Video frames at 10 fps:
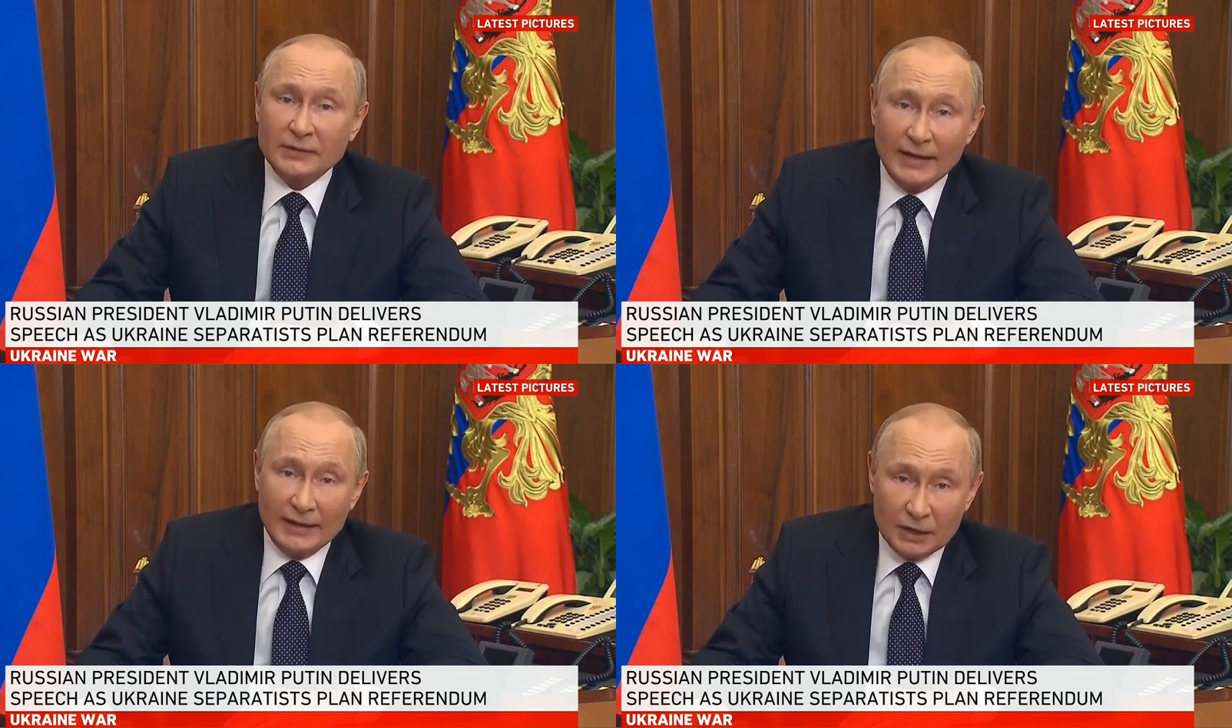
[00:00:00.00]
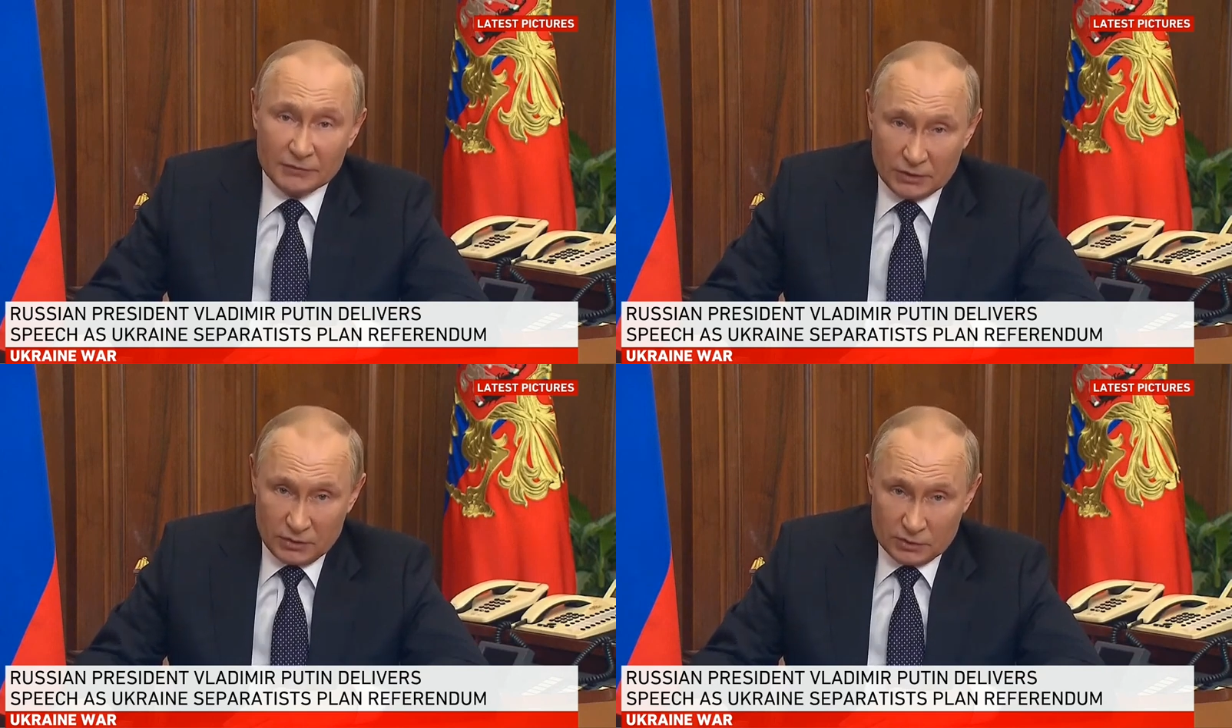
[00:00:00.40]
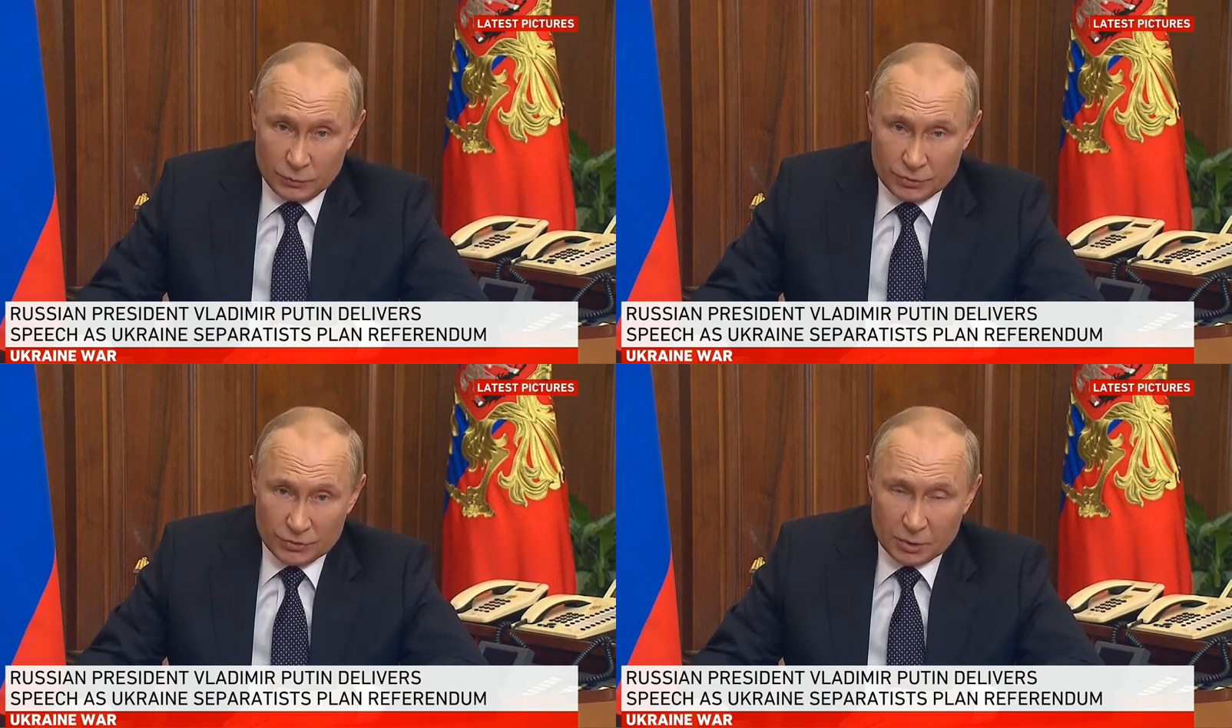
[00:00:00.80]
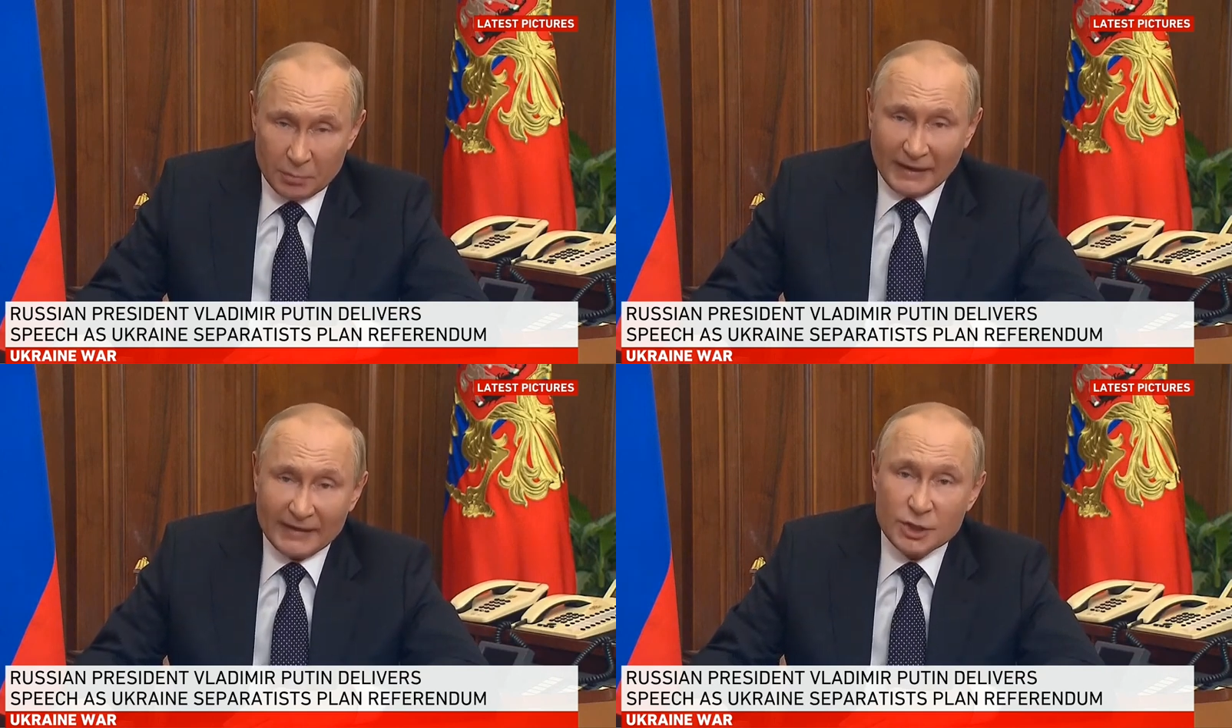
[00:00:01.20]
operation is one
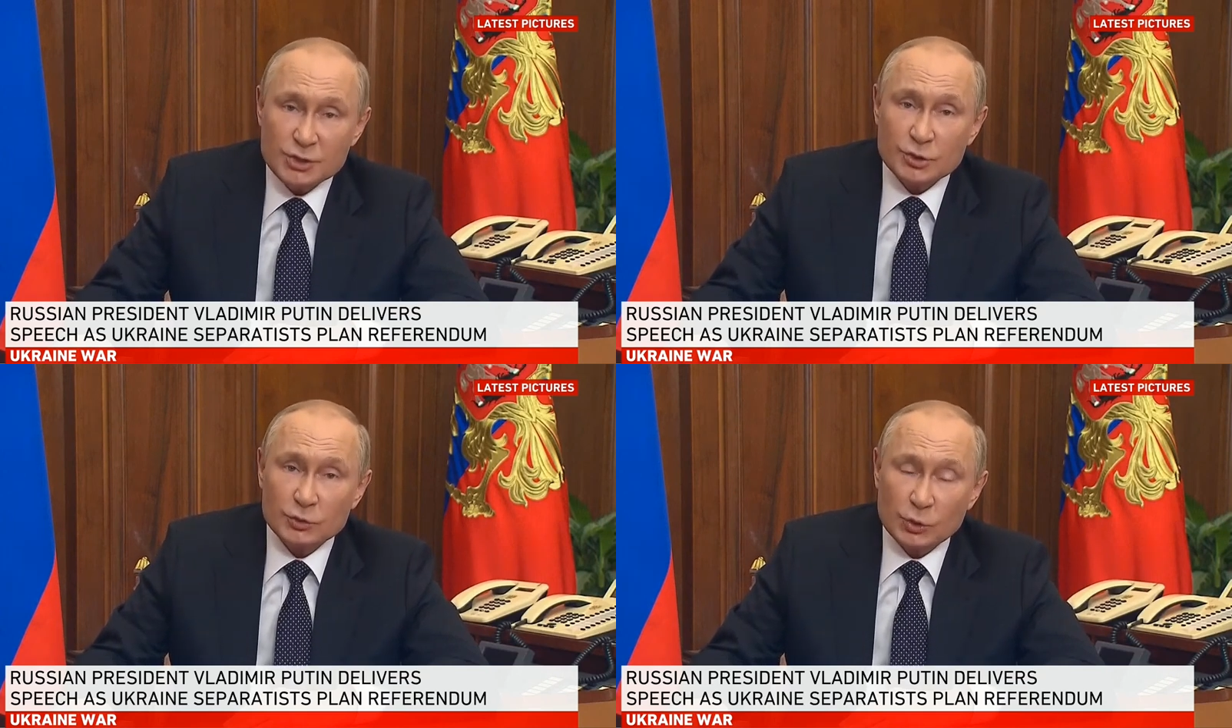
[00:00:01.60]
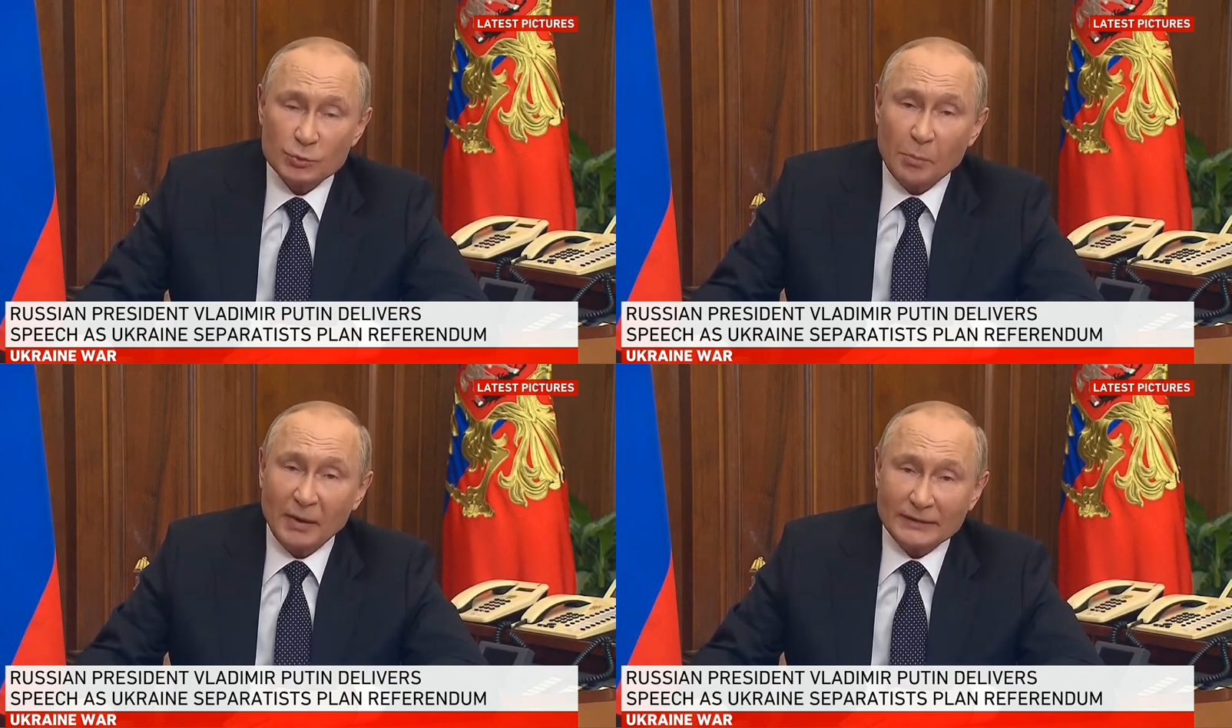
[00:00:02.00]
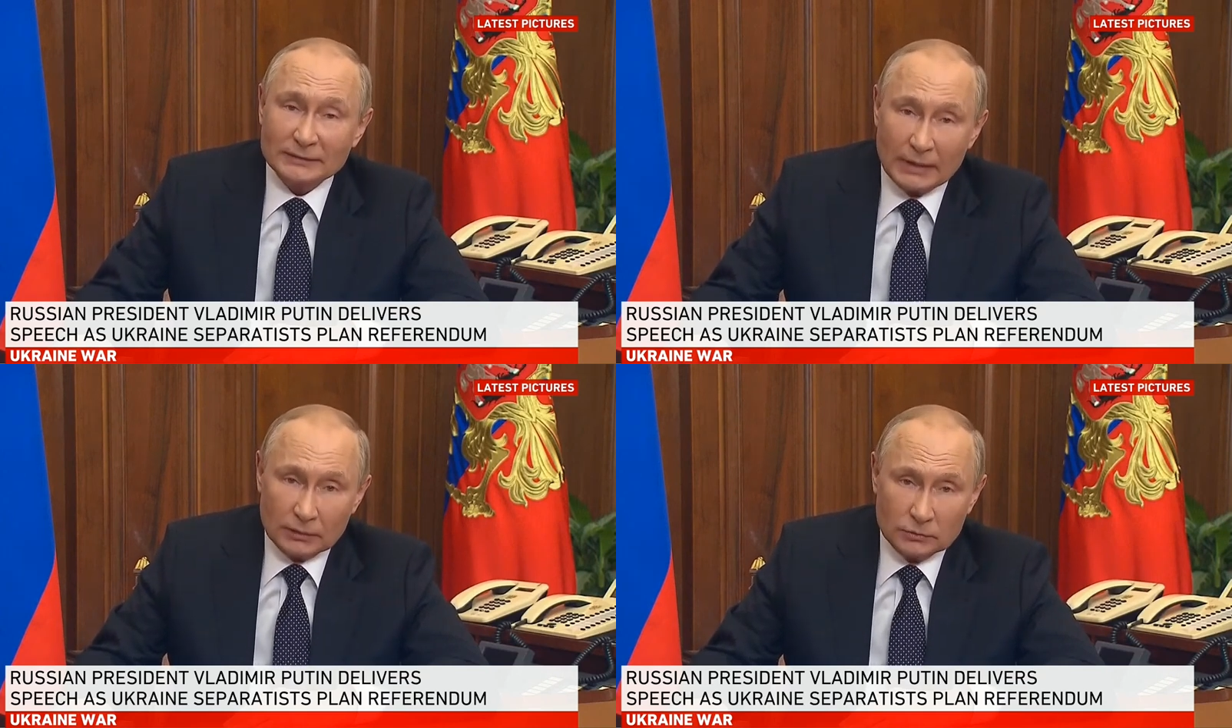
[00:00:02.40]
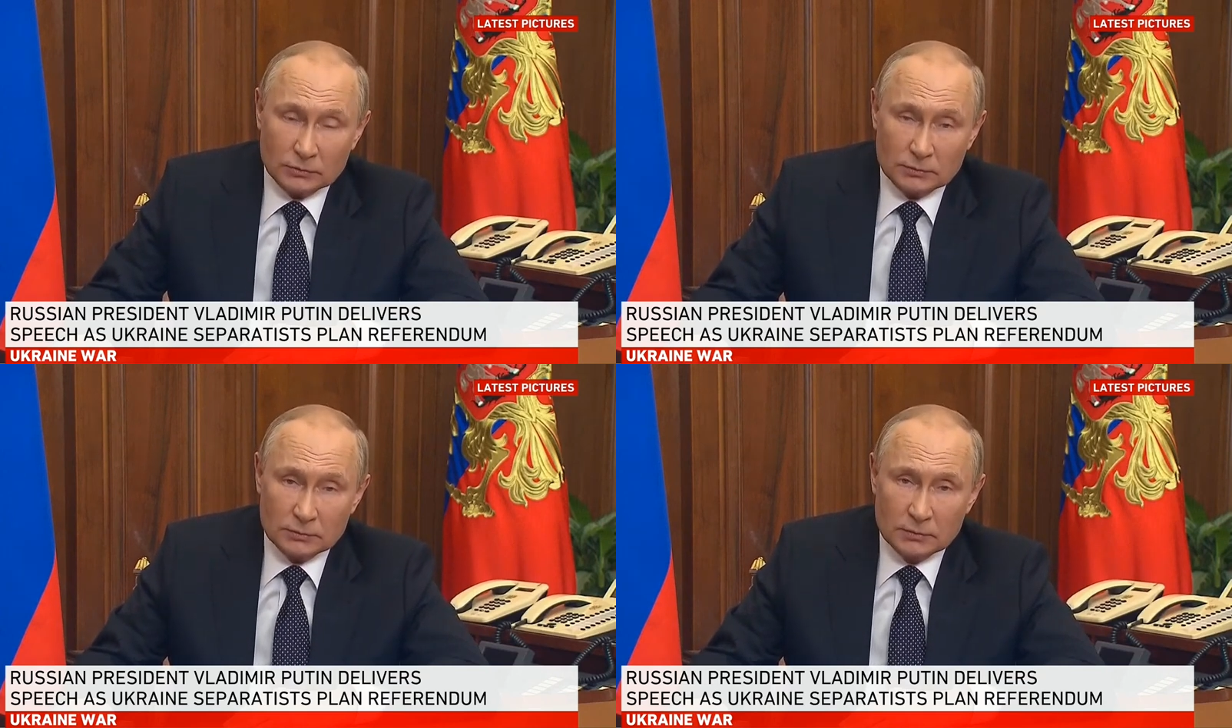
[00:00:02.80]
in which
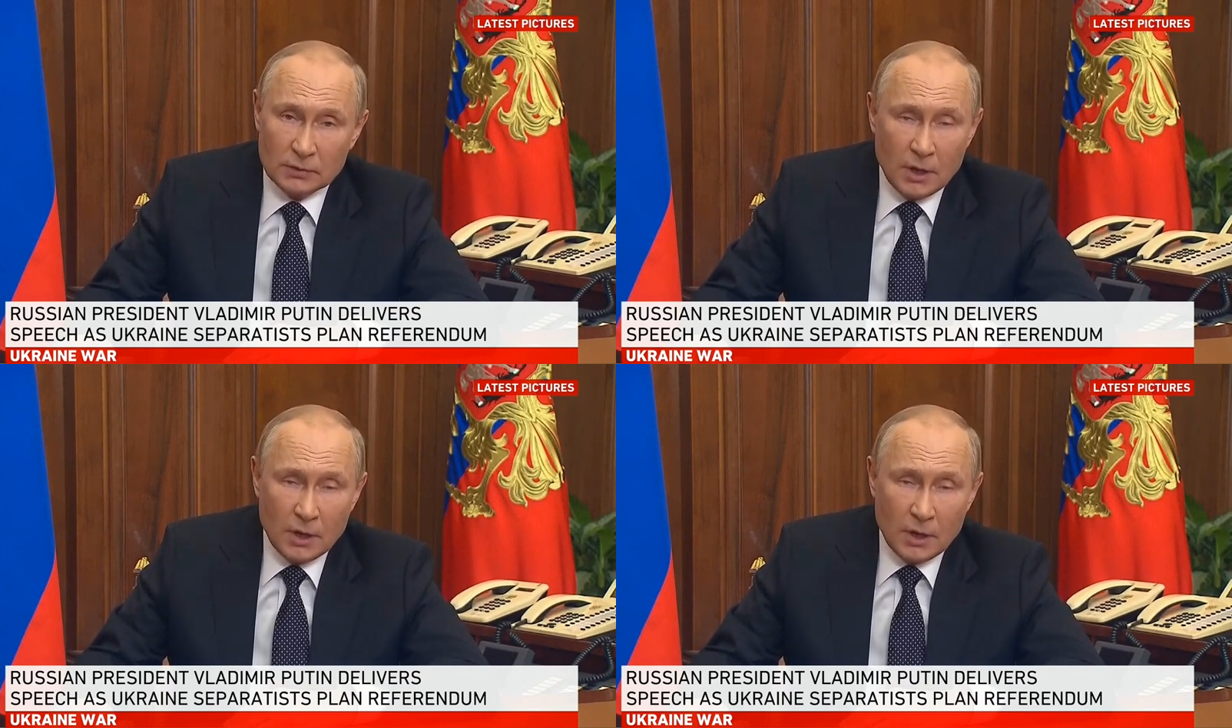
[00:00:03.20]
professionals are